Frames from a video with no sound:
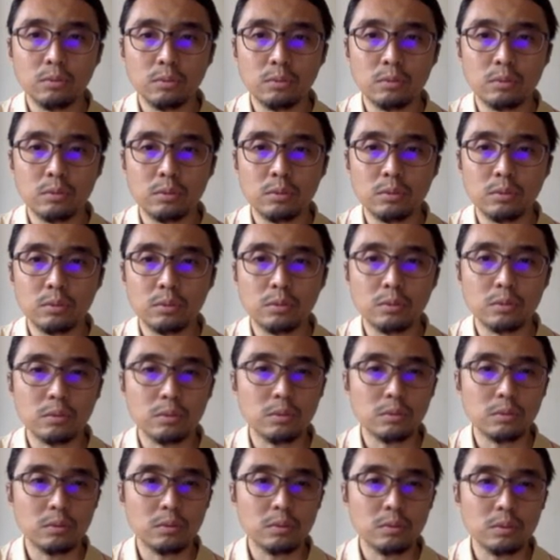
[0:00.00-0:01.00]
So
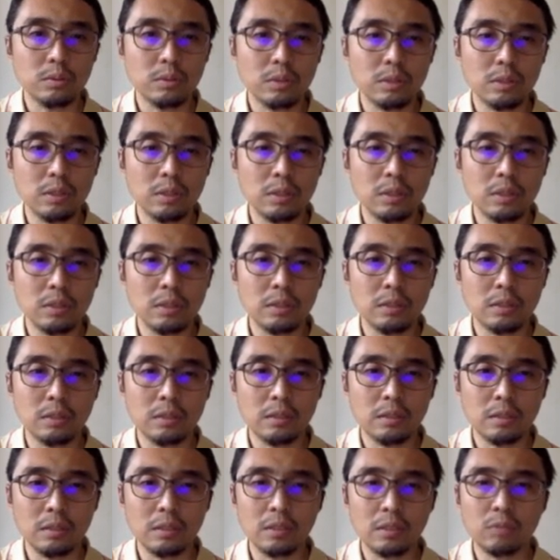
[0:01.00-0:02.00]

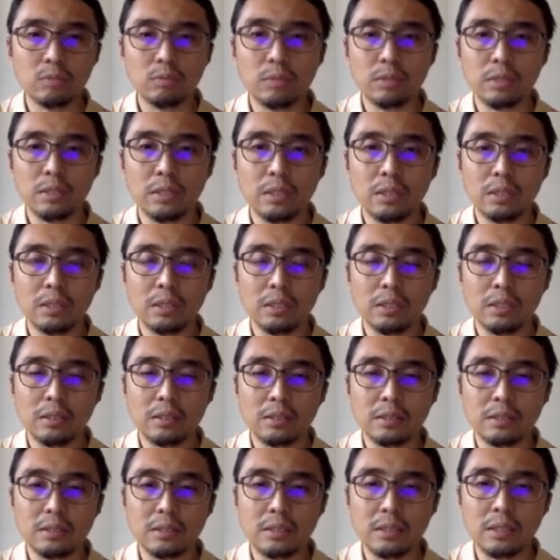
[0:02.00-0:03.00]
this will
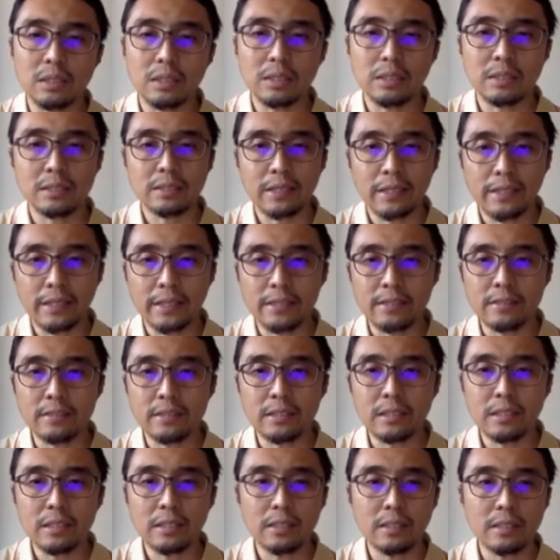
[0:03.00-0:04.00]
start the second
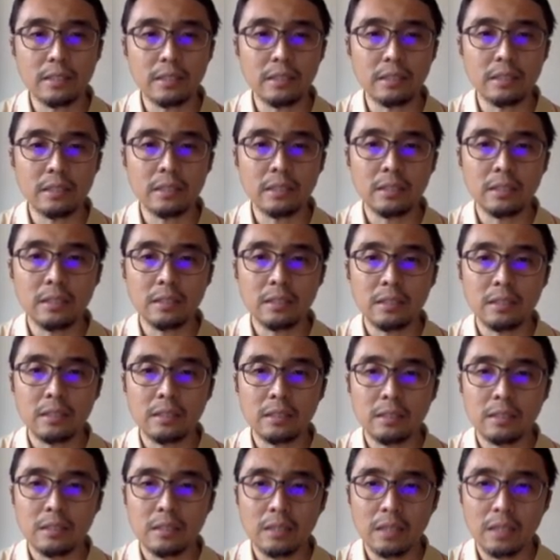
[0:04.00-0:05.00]
cylinder,
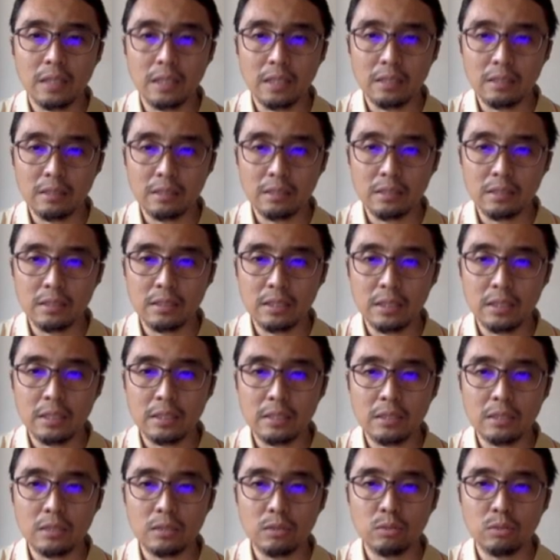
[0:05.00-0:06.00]
and
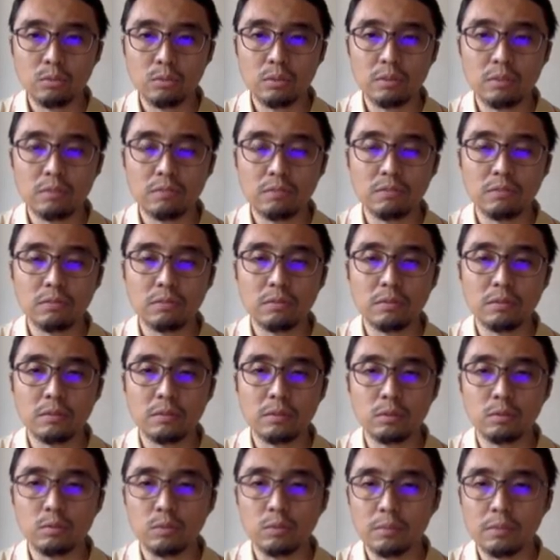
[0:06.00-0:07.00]
cylinder 2
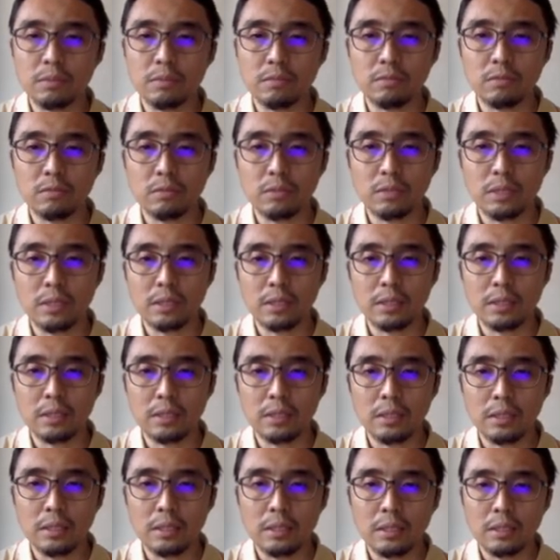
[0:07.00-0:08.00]
will be fully
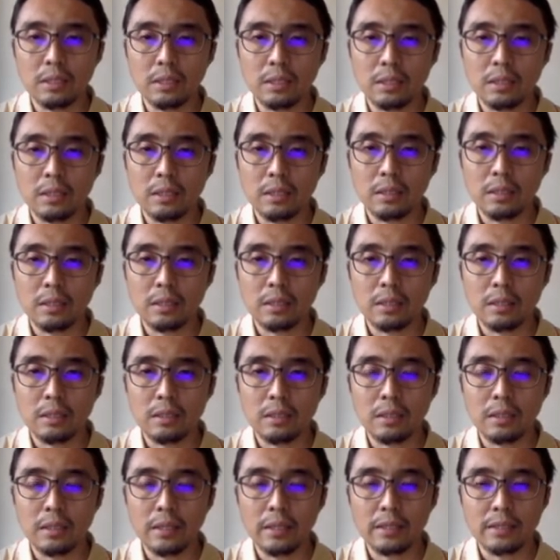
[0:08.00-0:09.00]

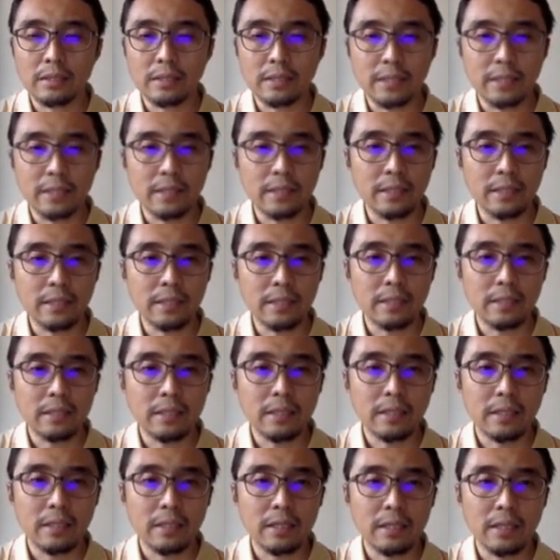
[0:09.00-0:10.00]
extended.
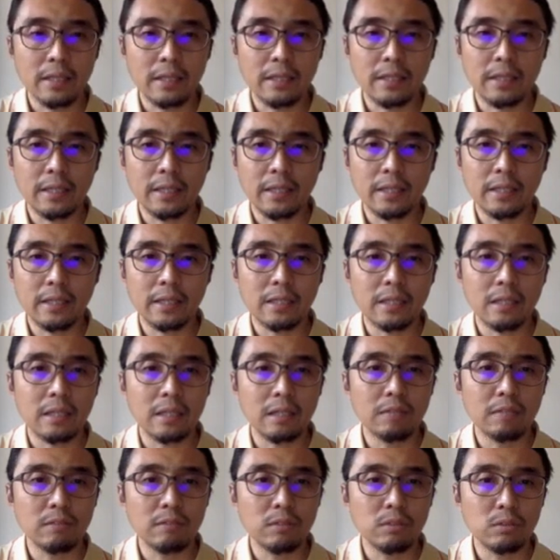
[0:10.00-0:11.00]
And then
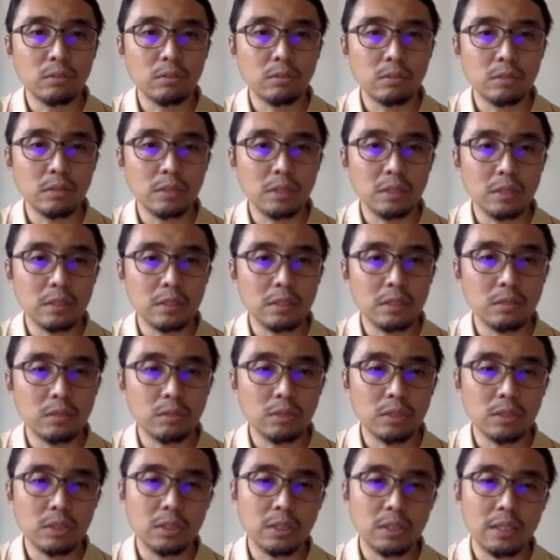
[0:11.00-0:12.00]
I've used this
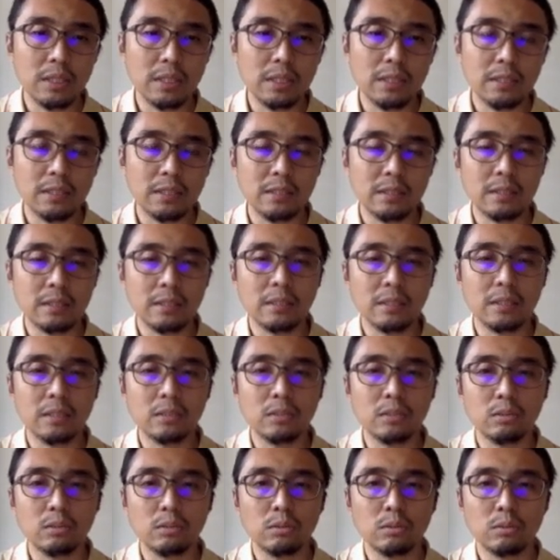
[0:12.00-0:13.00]
switch I13
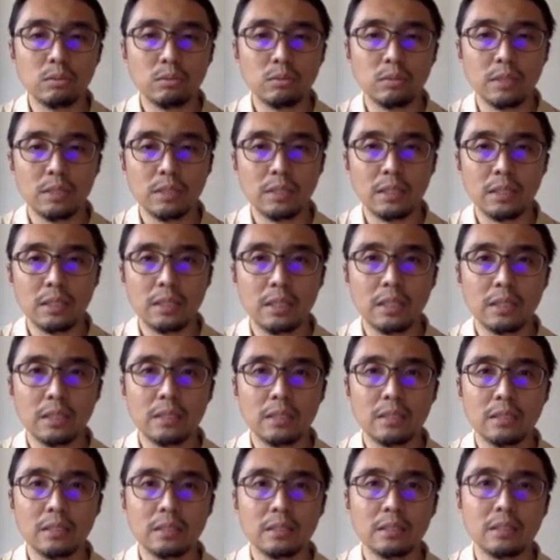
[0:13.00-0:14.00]
to indicate
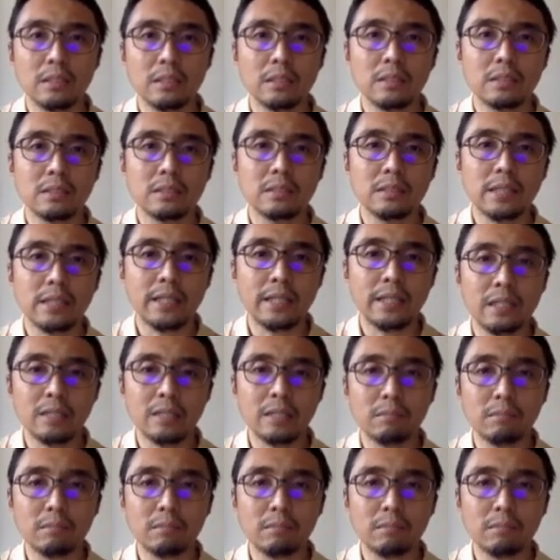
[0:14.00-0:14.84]
the second limit